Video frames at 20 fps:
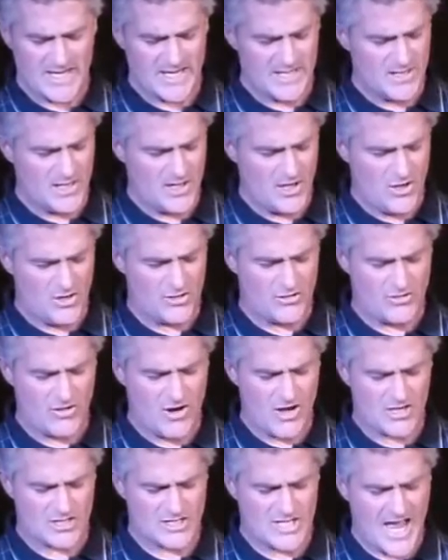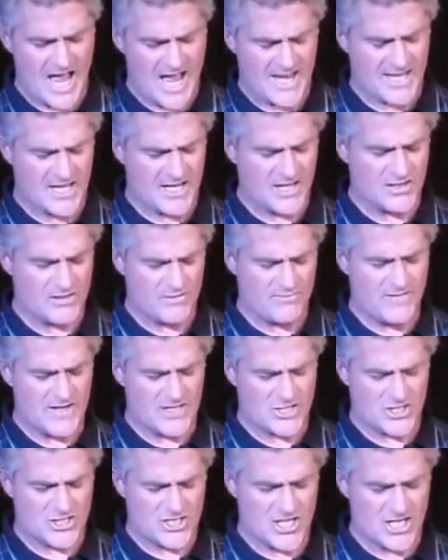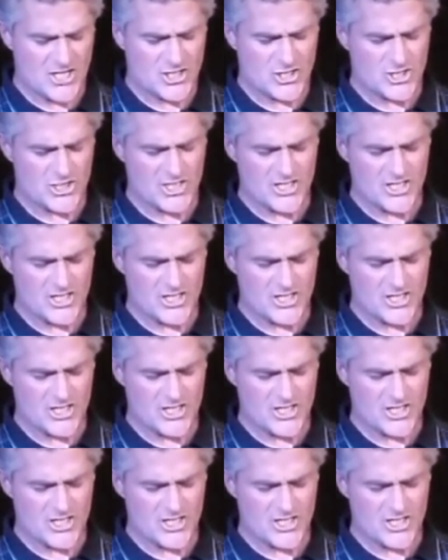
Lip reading: in the long grass, hacking at the vegetation